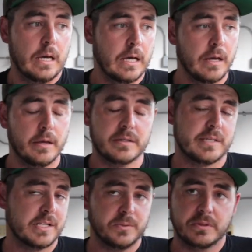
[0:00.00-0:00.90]

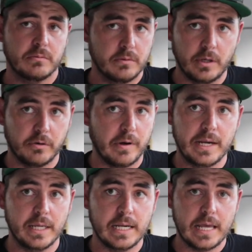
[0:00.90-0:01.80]
because that's what they're
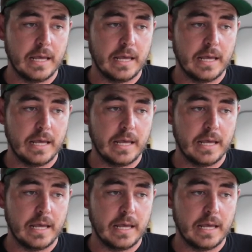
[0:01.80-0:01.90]
rating it